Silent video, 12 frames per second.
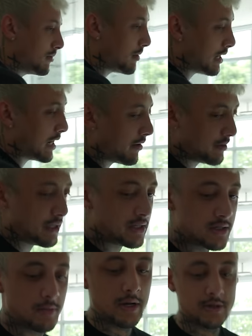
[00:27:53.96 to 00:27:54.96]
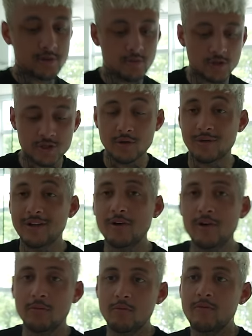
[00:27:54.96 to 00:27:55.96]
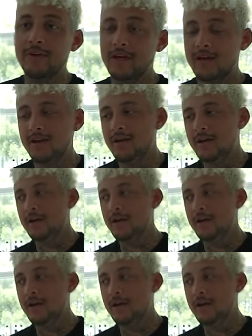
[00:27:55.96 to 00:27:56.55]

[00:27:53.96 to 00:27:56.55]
in mind, everything's a mess. We're still literally moving in,